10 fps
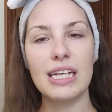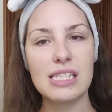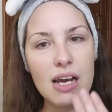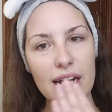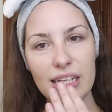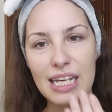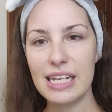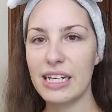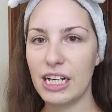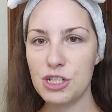That's how I got
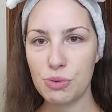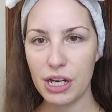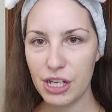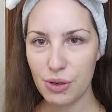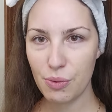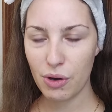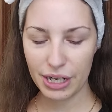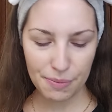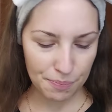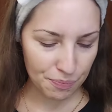that nice red hue on
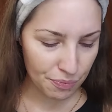it.